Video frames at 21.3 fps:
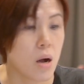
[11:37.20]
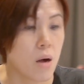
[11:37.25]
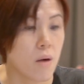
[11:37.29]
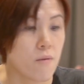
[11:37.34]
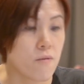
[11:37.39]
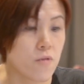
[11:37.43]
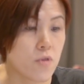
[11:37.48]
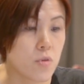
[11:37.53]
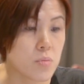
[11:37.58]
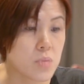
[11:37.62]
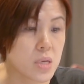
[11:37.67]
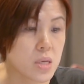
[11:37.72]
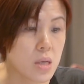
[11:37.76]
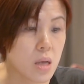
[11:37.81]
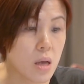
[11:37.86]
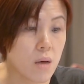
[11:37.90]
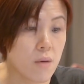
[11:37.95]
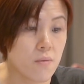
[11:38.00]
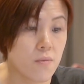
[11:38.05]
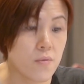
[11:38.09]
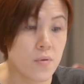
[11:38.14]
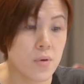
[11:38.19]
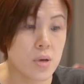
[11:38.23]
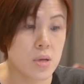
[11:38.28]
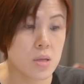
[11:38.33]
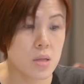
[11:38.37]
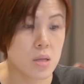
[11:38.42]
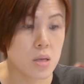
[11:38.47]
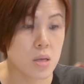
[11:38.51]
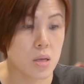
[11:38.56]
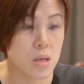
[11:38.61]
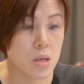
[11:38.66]
From 7,
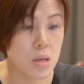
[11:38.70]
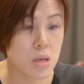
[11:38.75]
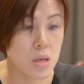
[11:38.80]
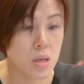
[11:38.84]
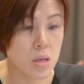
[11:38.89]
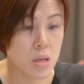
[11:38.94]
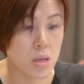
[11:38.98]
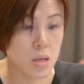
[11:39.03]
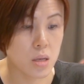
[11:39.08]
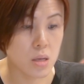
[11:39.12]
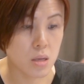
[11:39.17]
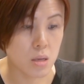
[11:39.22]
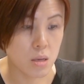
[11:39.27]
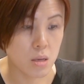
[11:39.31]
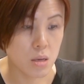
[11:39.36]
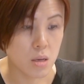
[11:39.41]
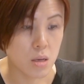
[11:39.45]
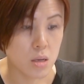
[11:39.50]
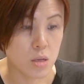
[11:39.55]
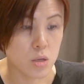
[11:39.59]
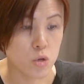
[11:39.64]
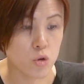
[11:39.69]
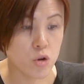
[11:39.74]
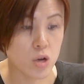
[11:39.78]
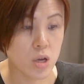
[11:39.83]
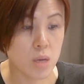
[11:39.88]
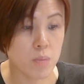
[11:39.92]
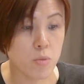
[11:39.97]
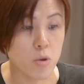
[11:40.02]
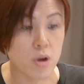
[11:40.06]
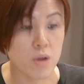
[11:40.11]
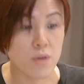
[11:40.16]

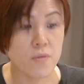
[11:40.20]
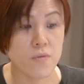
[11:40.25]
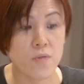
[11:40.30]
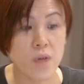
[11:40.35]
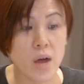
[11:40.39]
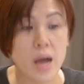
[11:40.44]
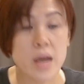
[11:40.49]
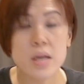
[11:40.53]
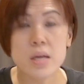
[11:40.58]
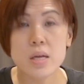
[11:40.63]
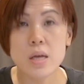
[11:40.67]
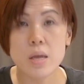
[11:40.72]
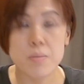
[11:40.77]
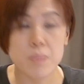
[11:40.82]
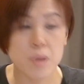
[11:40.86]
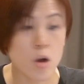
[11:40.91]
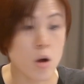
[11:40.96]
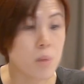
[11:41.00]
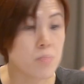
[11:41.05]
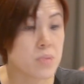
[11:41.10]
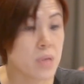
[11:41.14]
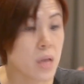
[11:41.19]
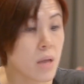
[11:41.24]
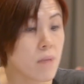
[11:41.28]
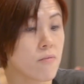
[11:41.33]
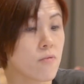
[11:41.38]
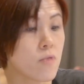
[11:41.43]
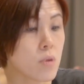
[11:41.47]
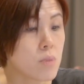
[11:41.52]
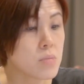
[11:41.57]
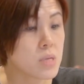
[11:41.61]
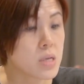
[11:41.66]
3.5 can be
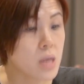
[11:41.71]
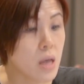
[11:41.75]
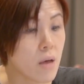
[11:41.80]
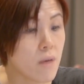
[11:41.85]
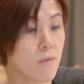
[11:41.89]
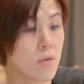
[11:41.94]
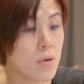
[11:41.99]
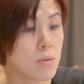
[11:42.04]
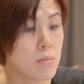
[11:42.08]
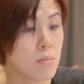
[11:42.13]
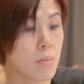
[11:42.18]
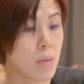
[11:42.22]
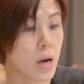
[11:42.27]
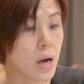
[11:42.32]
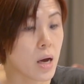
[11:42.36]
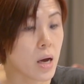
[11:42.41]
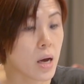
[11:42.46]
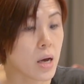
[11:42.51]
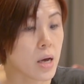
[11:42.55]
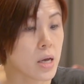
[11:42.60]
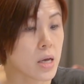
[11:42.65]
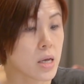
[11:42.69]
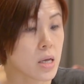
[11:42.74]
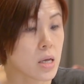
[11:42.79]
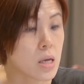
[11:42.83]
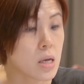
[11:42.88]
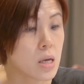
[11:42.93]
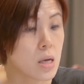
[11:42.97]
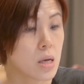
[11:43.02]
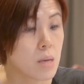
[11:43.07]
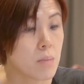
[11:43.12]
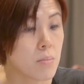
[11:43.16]
obtained from 7 by
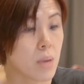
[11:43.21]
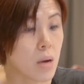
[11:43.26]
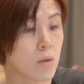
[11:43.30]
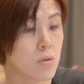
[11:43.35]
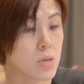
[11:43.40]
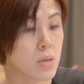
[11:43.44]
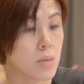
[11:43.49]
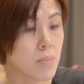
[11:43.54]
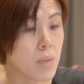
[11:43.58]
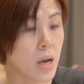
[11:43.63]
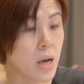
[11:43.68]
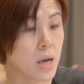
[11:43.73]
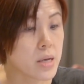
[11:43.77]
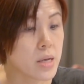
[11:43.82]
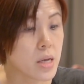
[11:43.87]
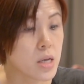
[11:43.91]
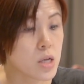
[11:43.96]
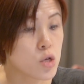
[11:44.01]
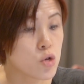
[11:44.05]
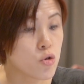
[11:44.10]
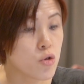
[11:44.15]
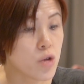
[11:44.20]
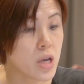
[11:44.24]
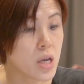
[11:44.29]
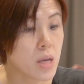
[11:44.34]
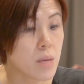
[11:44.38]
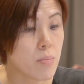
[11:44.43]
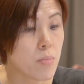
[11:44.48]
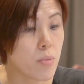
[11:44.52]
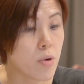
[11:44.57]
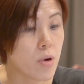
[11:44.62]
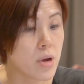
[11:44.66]
multiplying
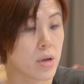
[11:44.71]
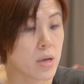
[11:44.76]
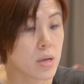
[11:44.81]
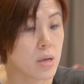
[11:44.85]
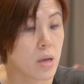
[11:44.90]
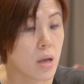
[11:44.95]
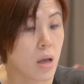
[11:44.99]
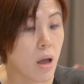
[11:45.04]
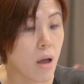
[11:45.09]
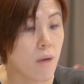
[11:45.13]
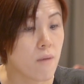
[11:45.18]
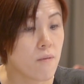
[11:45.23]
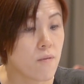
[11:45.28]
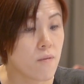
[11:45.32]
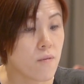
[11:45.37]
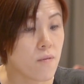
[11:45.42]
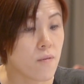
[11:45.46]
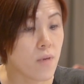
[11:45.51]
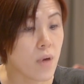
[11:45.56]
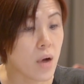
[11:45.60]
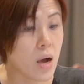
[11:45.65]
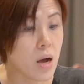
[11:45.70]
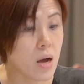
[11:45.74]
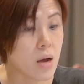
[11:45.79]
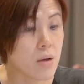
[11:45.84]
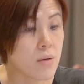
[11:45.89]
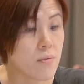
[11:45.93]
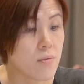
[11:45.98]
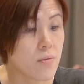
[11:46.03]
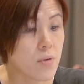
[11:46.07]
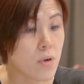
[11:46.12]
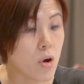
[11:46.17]

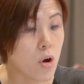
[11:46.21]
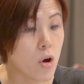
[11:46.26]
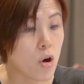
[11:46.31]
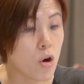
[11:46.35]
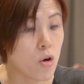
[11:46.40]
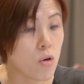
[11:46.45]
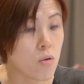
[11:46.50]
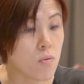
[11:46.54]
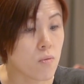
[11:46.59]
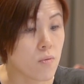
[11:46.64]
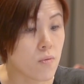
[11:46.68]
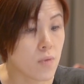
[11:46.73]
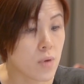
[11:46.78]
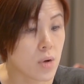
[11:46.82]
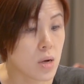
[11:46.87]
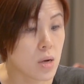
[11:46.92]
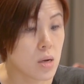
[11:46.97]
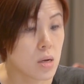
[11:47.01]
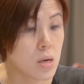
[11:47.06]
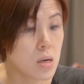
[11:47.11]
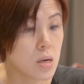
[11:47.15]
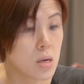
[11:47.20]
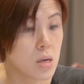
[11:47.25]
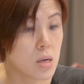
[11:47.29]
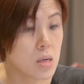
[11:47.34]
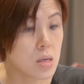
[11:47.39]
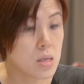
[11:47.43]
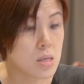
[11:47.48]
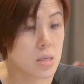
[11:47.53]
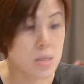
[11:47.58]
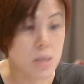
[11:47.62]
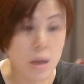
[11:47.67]
3.5 over
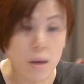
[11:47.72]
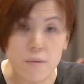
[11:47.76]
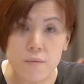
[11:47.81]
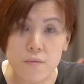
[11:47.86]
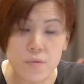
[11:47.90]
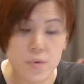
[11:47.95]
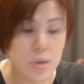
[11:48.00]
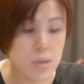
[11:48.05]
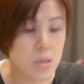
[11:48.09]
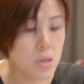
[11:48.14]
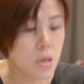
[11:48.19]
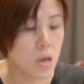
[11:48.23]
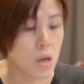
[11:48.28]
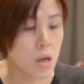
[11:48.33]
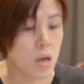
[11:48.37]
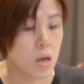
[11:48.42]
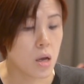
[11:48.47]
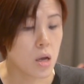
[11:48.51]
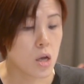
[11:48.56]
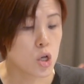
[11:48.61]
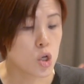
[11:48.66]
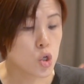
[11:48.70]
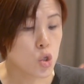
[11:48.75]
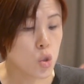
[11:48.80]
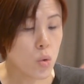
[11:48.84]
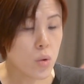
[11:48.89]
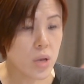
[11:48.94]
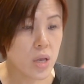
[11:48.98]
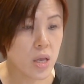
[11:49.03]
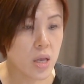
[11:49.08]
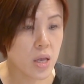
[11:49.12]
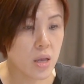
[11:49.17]
7.
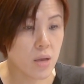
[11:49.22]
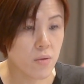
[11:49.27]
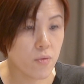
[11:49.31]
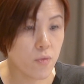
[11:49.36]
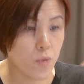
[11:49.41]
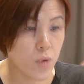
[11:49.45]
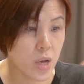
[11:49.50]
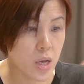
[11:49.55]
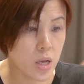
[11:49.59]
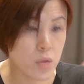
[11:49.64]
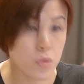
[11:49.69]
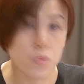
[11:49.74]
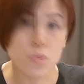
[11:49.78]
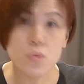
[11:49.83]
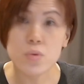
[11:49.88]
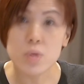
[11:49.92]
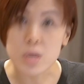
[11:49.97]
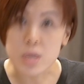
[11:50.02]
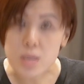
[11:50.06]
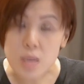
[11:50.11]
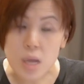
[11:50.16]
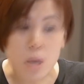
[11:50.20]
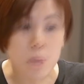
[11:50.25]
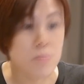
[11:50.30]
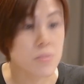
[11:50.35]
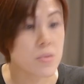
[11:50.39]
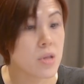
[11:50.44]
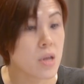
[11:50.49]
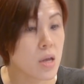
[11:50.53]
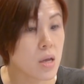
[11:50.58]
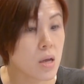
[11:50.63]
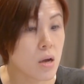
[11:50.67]
So if we do the same
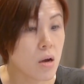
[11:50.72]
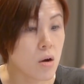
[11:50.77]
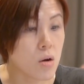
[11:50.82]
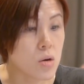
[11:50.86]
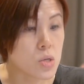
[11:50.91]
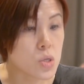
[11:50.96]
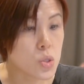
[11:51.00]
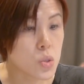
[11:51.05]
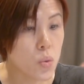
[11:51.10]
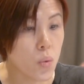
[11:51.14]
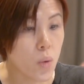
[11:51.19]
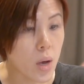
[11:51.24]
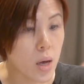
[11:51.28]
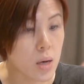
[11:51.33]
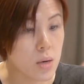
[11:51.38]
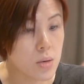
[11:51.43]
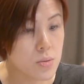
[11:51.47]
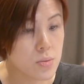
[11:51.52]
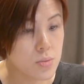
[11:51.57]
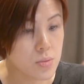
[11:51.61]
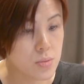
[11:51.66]
thing on 12